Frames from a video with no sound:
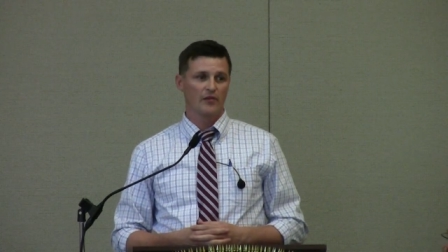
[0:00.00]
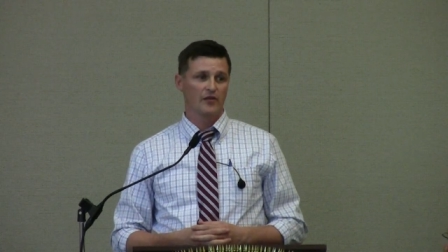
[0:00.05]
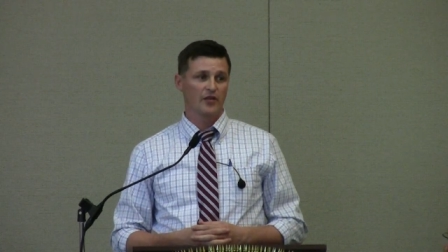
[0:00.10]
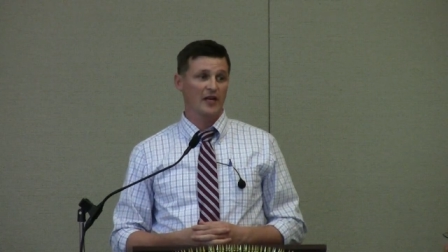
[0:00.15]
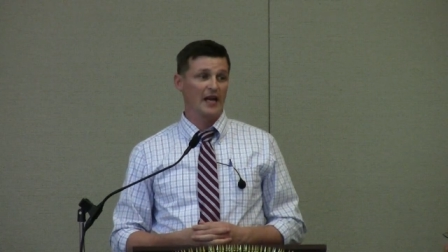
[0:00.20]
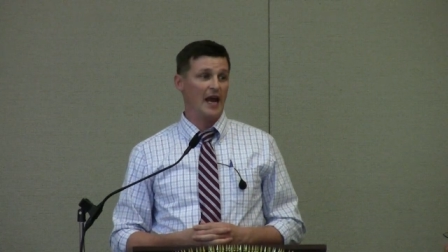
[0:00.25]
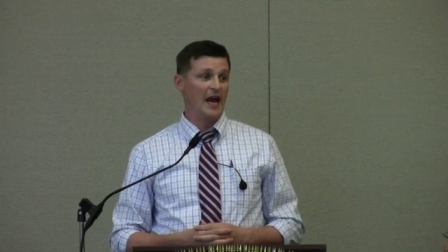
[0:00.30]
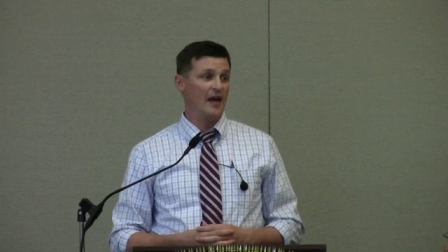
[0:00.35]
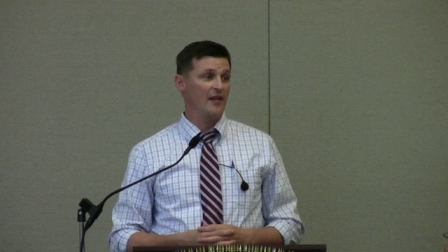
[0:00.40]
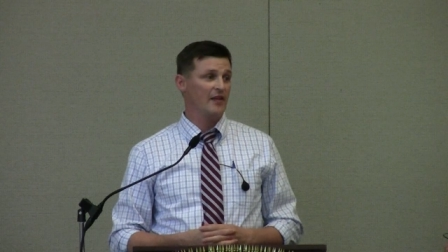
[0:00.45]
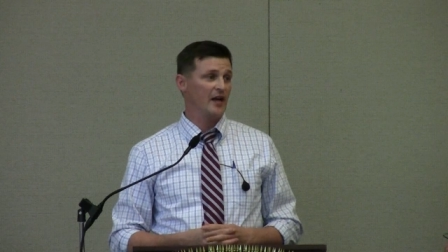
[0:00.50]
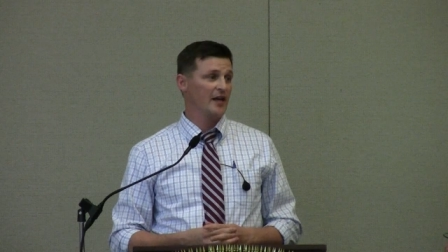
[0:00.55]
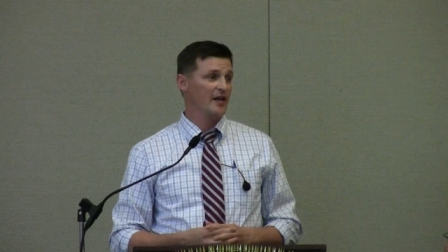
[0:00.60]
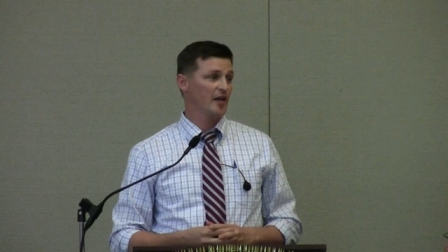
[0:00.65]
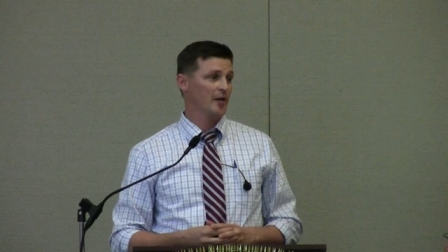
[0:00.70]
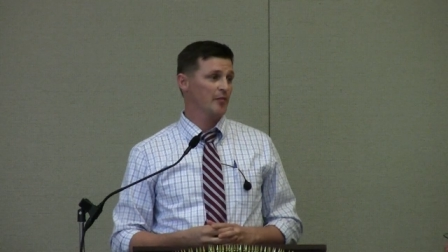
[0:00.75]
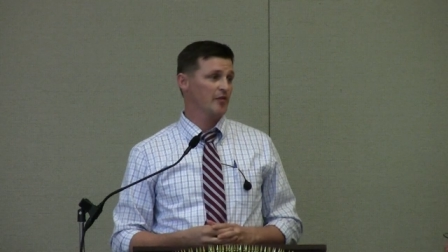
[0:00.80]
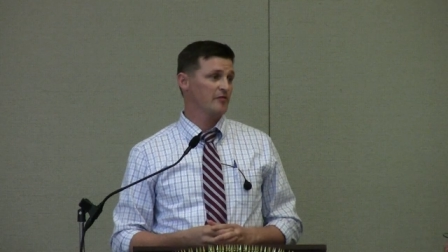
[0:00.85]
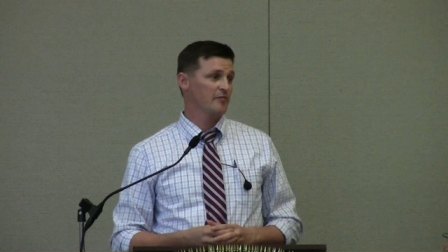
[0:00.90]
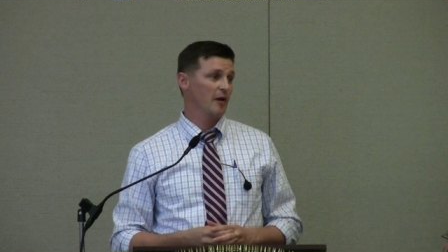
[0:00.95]
Today,
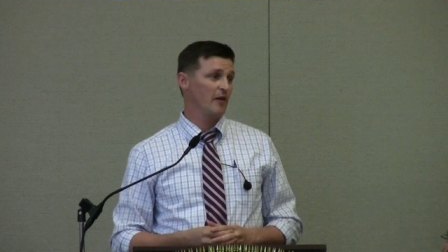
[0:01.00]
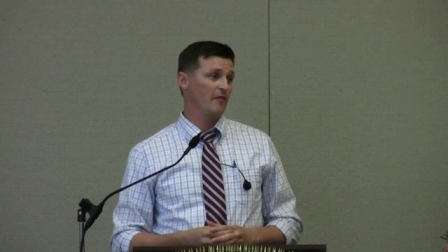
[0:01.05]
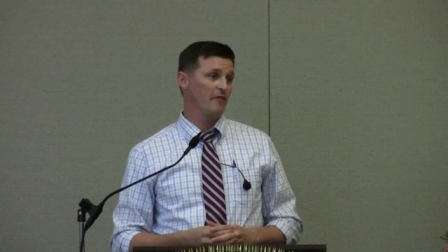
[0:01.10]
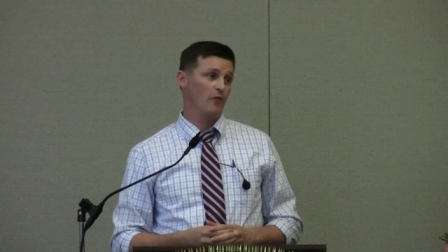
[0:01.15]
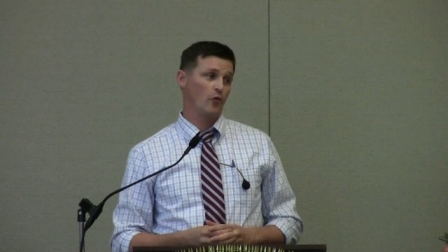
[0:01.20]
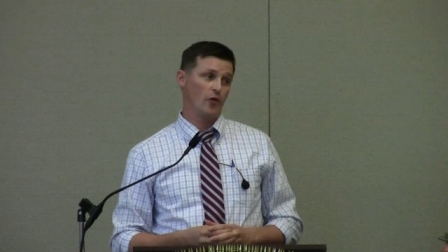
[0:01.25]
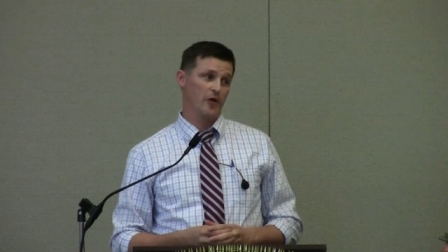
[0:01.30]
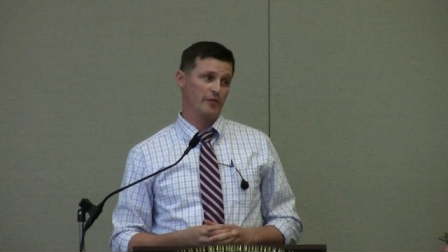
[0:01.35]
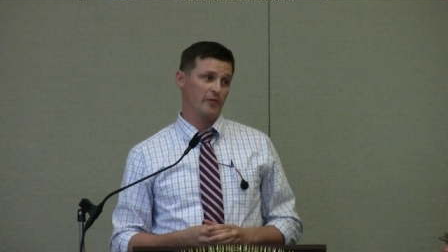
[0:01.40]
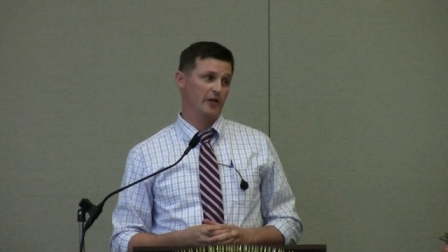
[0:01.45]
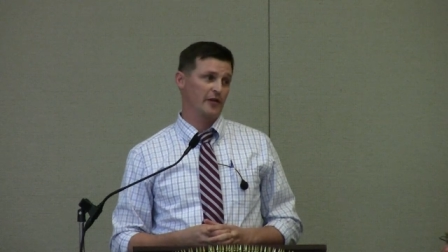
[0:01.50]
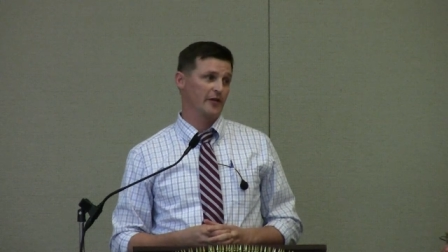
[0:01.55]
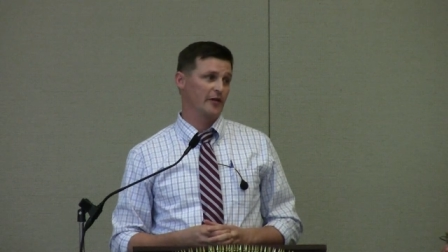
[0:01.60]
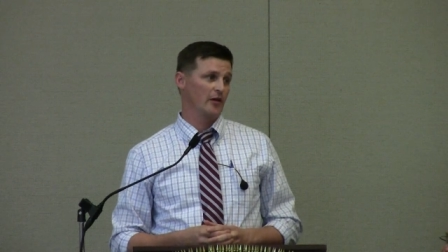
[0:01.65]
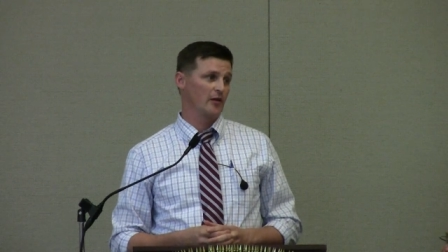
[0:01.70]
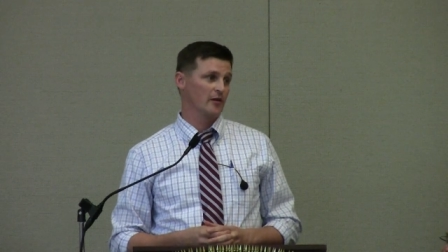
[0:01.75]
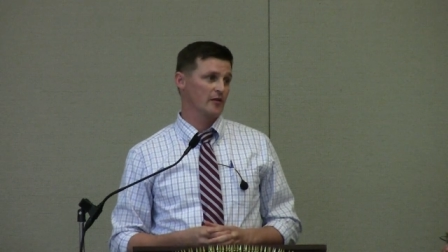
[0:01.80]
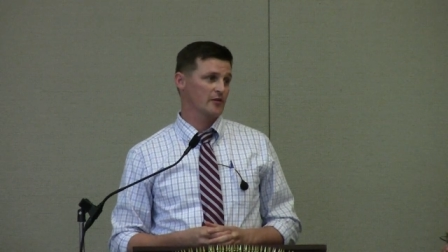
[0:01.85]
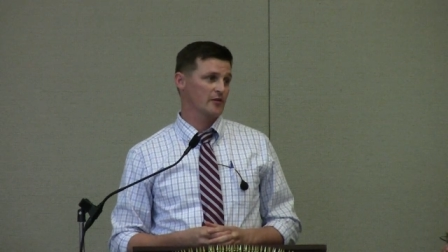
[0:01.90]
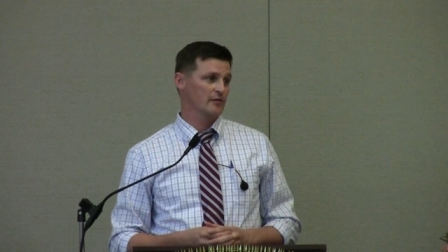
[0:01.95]
that number is about $40 million.
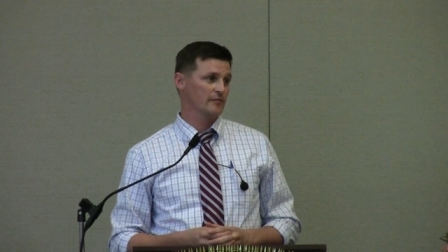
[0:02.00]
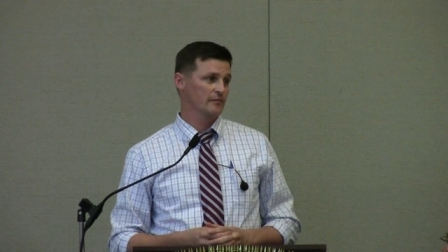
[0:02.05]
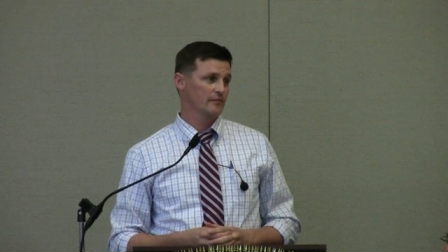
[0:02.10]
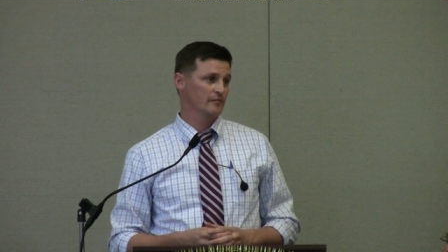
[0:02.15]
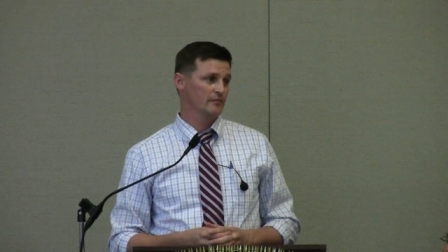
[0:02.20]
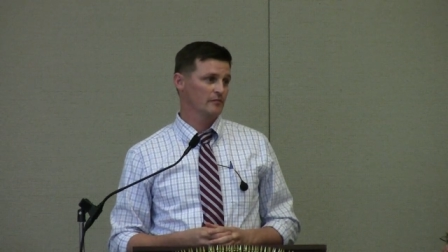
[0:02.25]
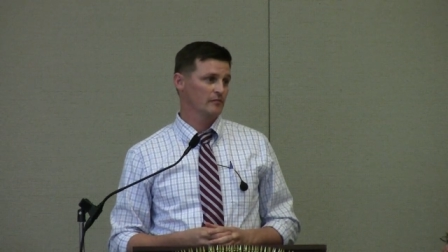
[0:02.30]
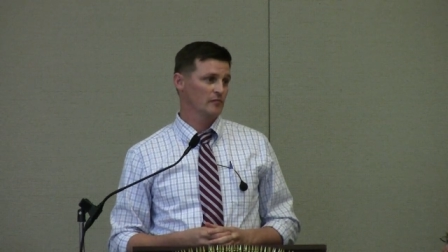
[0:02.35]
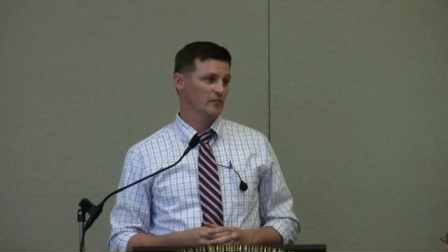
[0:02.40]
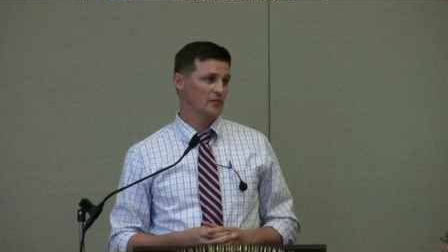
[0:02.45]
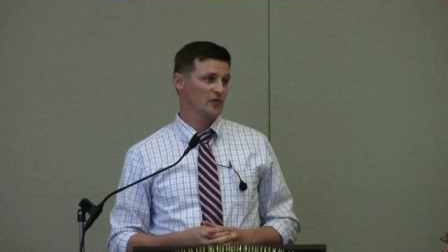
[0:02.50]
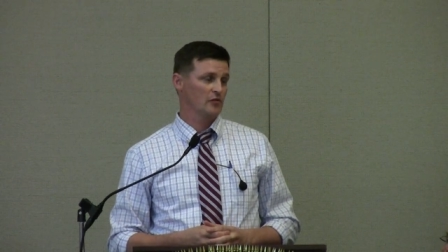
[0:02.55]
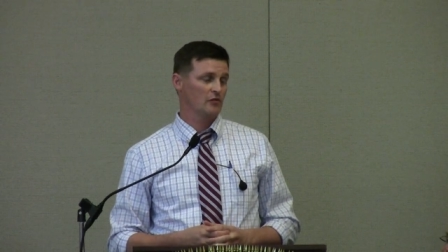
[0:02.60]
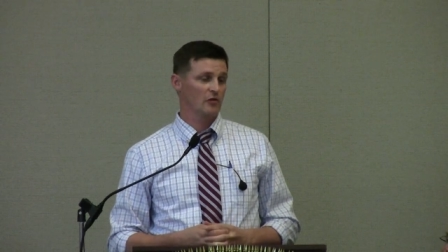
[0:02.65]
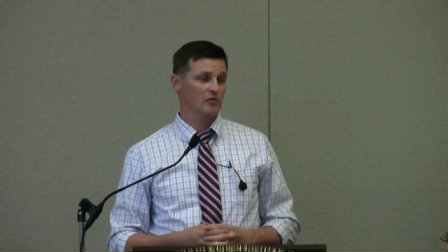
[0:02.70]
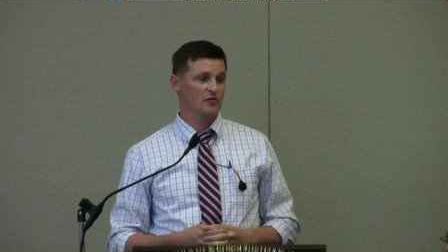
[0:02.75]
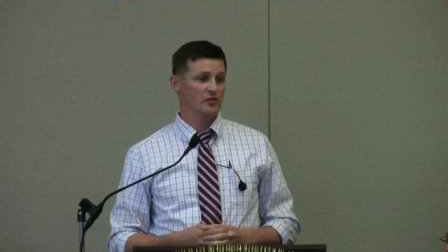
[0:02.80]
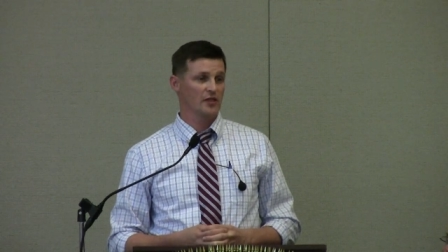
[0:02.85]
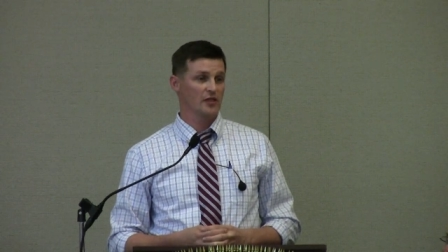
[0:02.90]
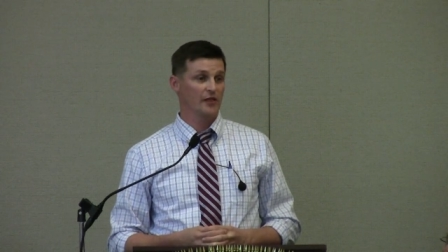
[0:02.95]
It's
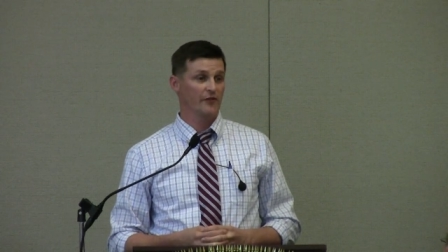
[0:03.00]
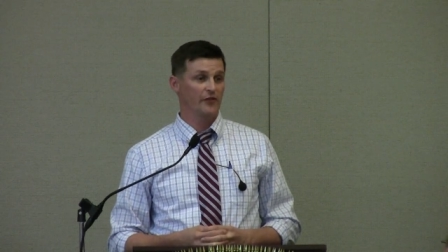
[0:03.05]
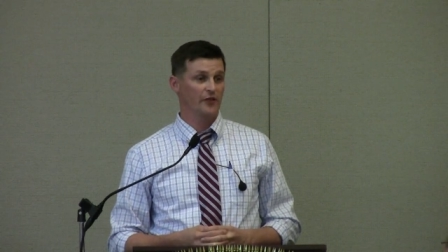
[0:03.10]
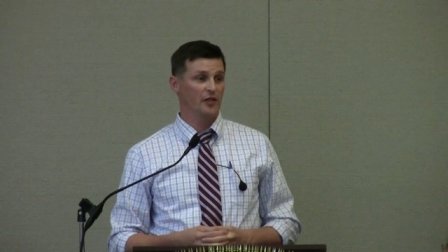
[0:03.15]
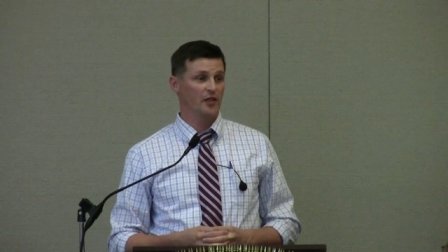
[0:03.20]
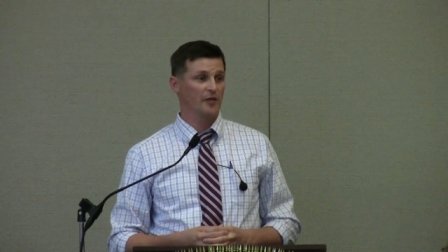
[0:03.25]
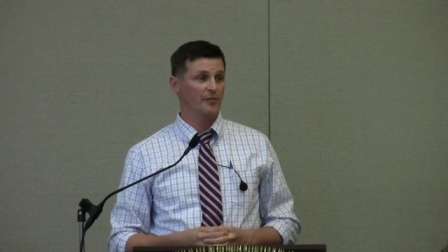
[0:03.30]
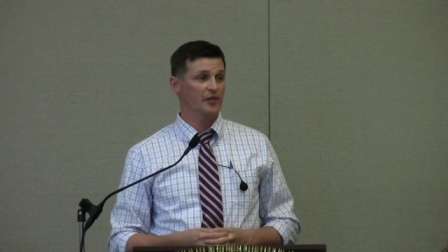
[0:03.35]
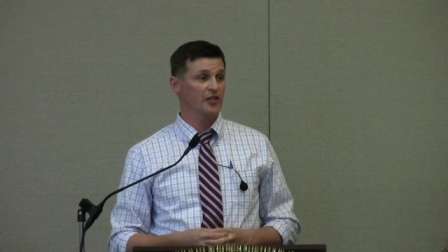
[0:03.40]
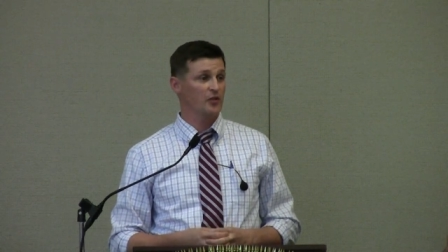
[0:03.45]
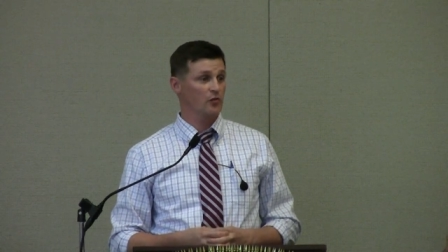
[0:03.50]
grown significantly.